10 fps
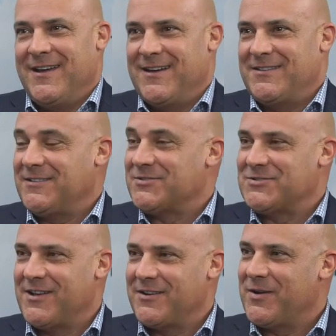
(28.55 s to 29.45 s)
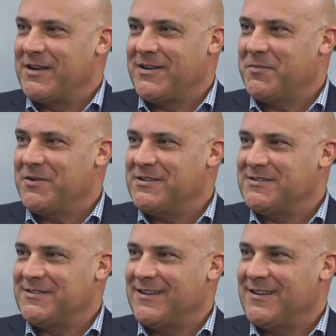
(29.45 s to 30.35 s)
Uh, I think there's a lot of great
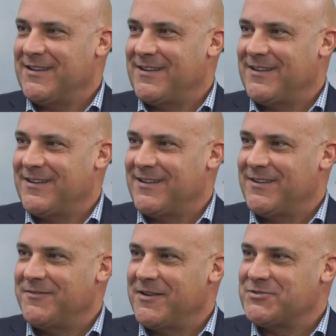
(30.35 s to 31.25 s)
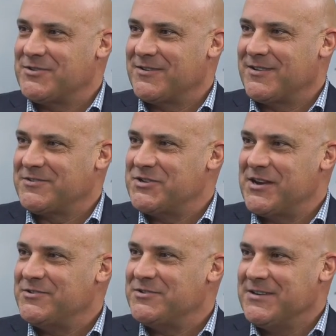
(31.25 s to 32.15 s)
companies uh, on the venture
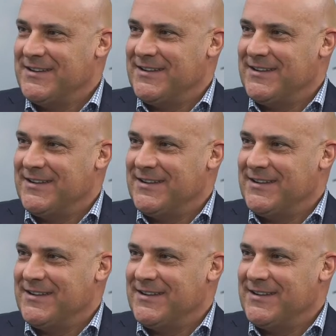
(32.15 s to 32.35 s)
exchange,